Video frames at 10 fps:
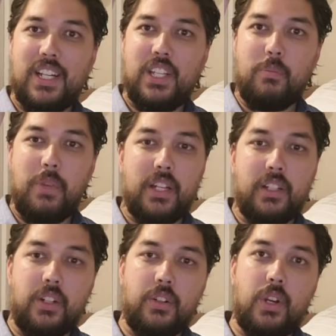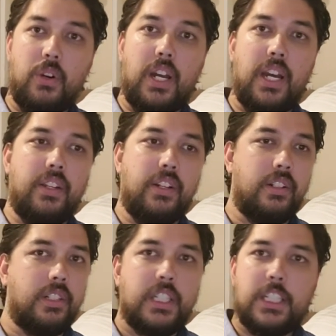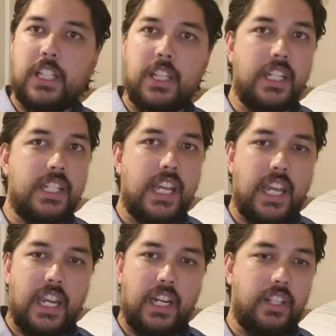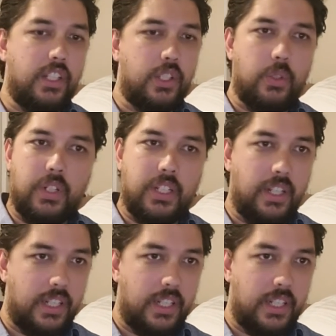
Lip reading: you make a little note, either the day, the unit, the